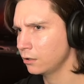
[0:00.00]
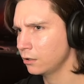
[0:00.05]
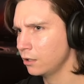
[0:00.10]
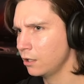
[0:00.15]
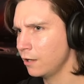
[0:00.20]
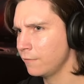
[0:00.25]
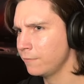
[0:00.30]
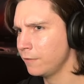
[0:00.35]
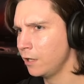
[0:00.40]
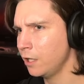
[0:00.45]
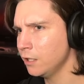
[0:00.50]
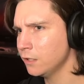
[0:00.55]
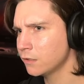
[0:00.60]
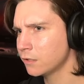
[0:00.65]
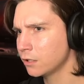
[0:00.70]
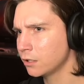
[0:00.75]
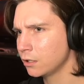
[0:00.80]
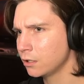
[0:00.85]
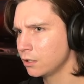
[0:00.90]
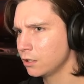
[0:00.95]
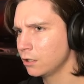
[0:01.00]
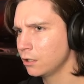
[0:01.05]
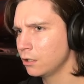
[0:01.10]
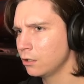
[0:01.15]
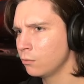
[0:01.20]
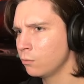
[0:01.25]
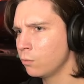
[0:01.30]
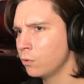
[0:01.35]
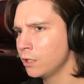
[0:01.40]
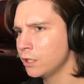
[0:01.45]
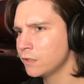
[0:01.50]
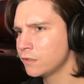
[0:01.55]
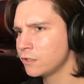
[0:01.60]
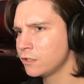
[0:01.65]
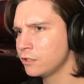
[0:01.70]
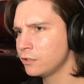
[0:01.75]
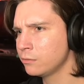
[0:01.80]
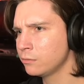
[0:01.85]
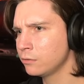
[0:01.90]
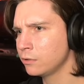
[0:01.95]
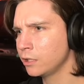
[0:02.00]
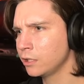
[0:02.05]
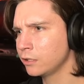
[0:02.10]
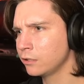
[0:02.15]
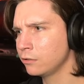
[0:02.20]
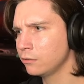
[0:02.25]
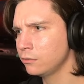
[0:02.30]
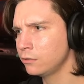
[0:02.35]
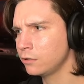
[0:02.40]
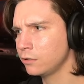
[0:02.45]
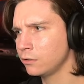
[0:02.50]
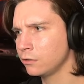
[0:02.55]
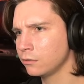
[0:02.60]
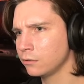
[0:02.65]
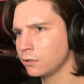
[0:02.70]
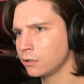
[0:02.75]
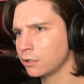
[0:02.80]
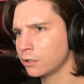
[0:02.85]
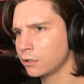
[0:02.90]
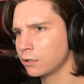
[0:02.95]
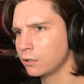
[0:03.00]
a bot? What is Jiwoo and Kyujin doing?